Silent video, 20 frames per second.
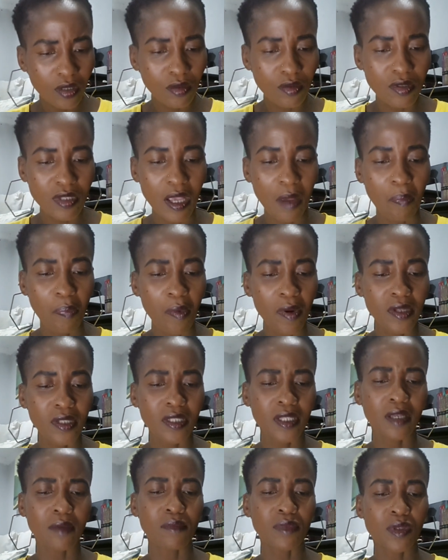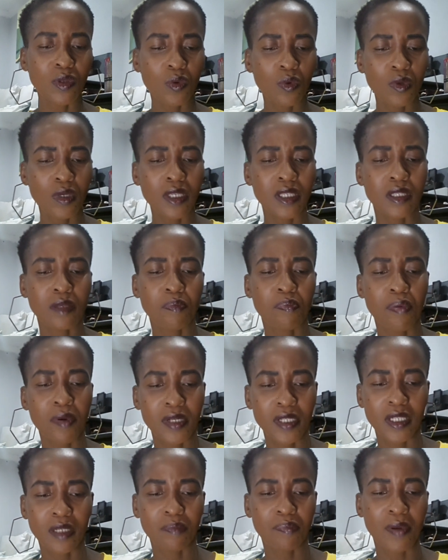School is
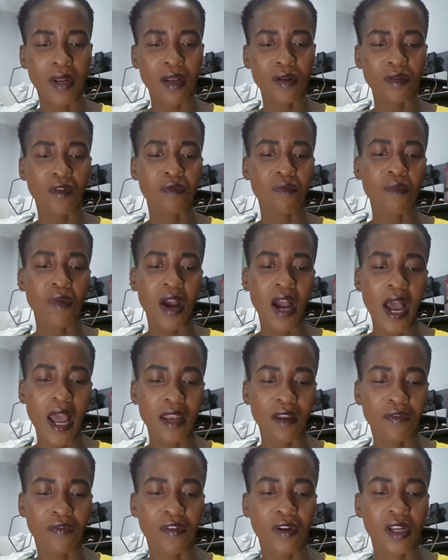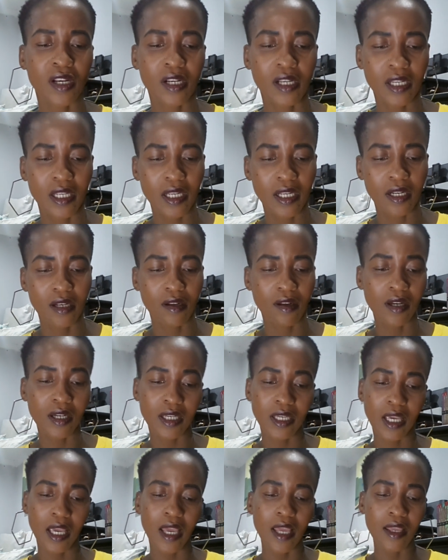important part of Mohale for real.
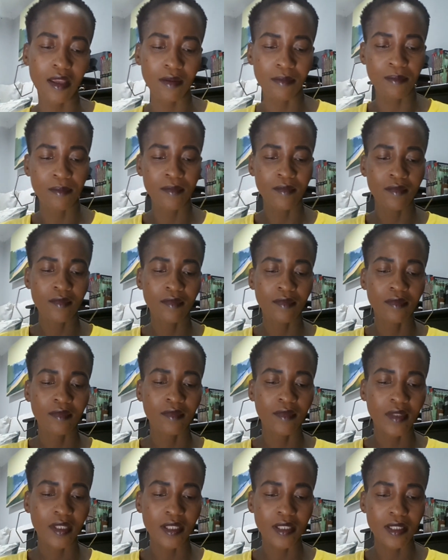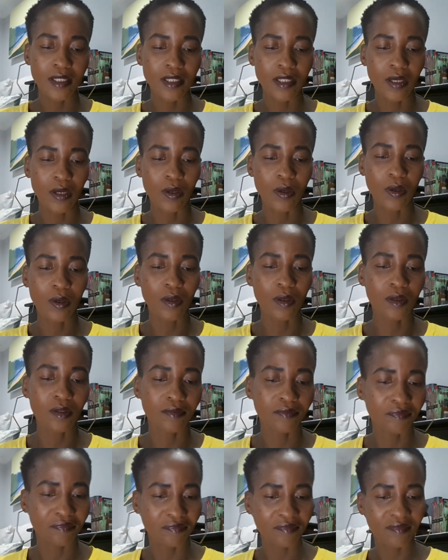Okay, so
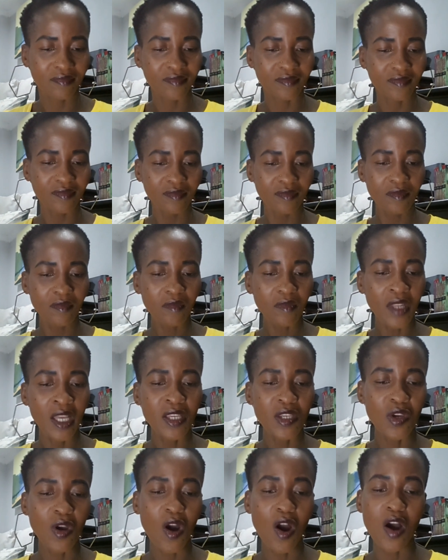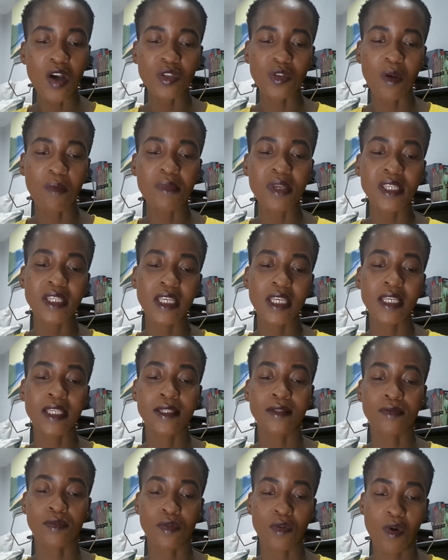yo, Somizi
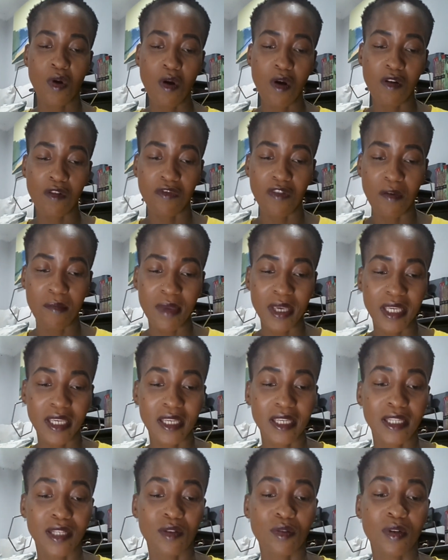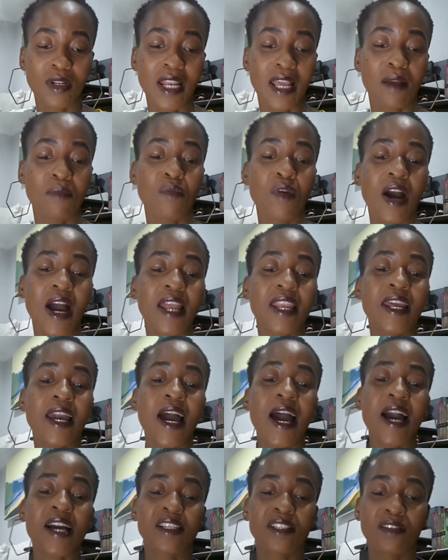is wrong for making it look like Mohale
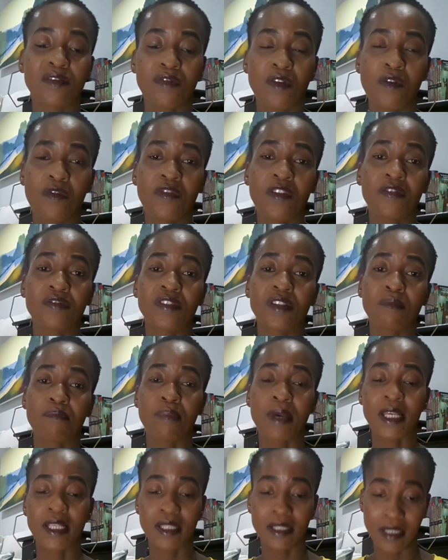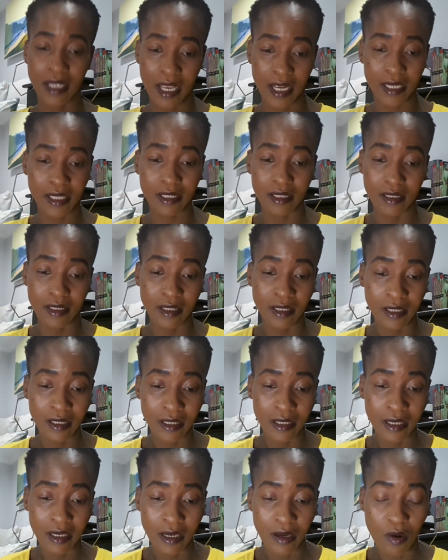asked for 50%,
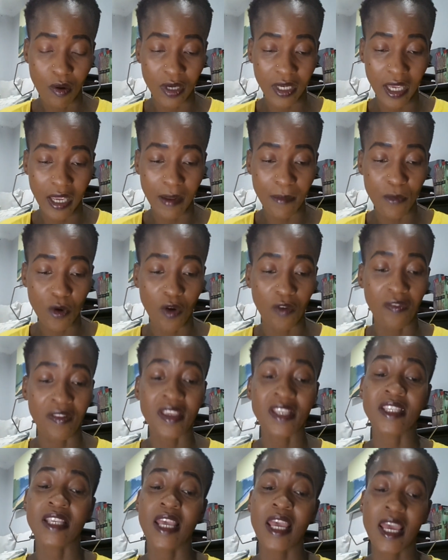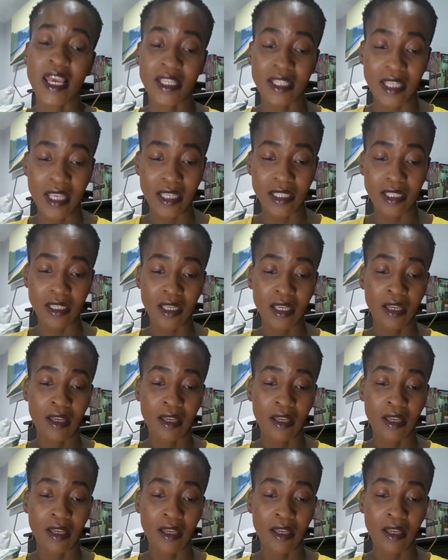okay, of his assets.